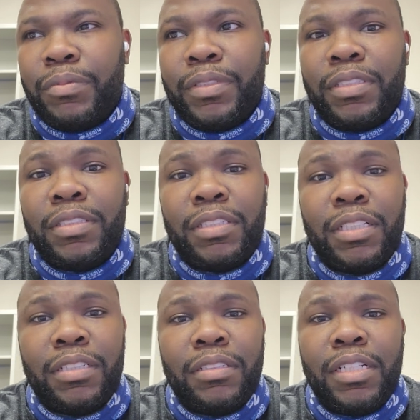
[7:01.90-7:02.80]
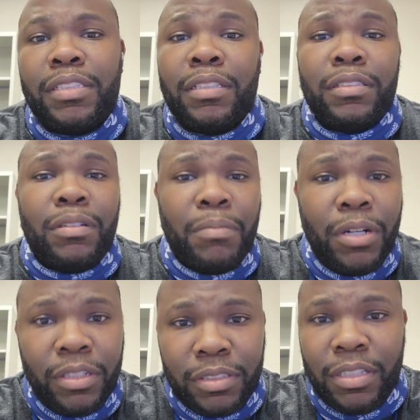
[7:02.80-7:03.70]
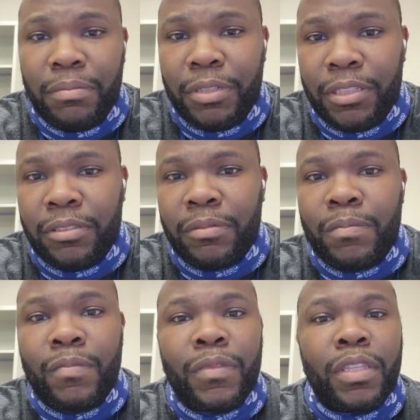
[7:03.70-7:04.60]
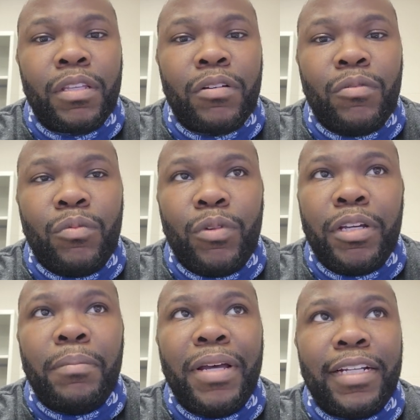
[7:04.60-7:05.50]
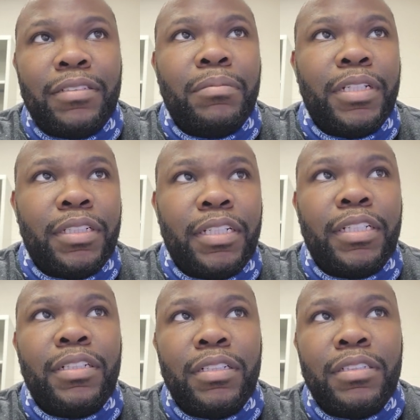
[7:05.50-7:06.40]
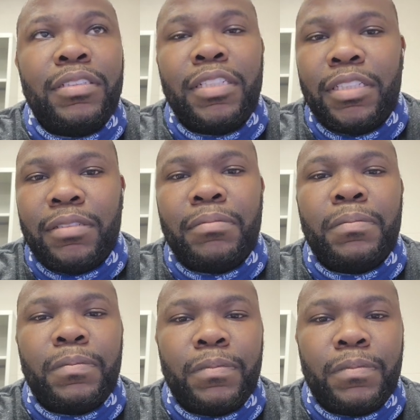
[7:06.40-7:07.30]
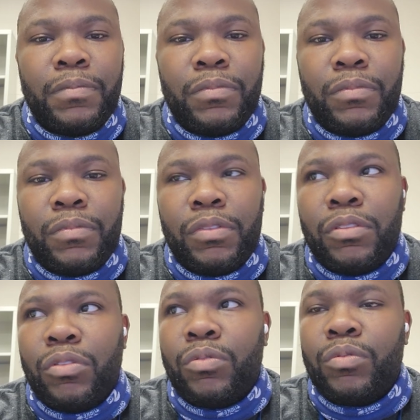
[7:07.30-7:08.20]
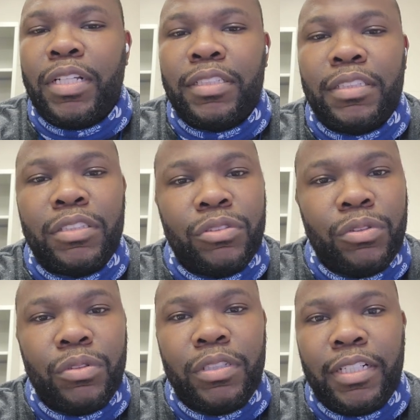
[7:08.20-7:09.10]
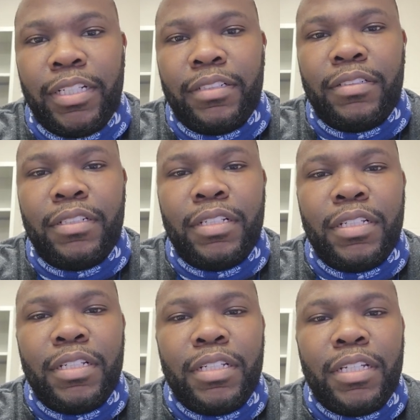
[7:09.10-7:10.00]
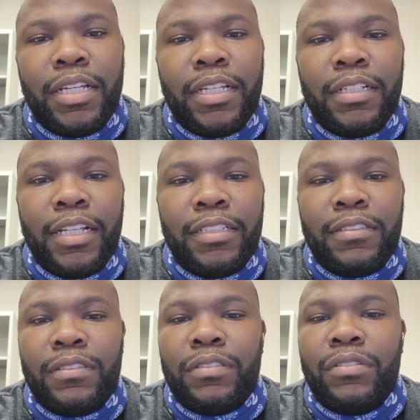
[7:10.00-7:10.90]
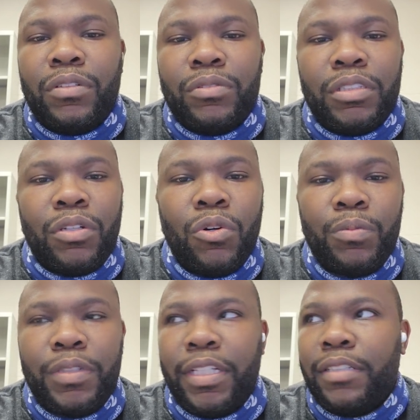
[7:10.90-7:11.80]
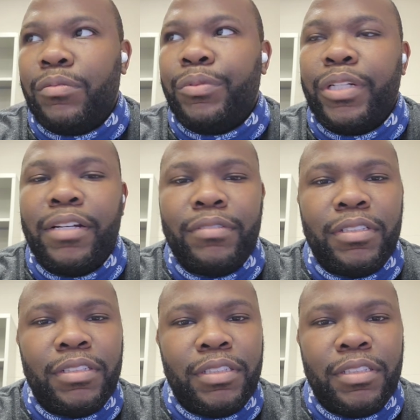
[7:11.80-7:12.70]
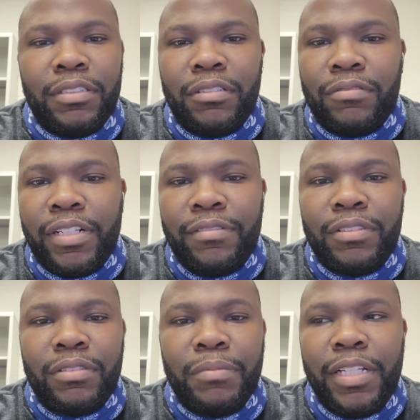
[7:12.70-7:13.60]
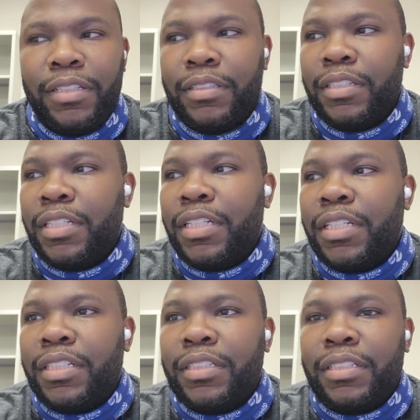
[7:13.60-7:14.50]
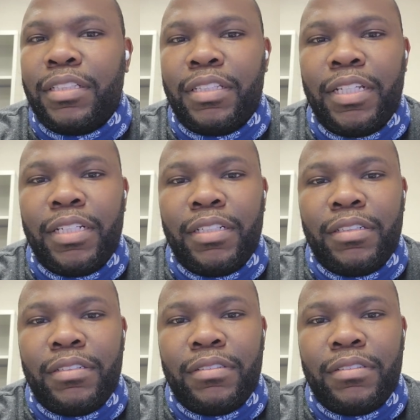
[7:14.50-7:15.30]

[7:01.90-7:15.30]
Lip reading: but since then, since Lamar has come in, we are back to being a good team. So let's enjoy that. And let's, just hope that whatever decisions the Ravens make, they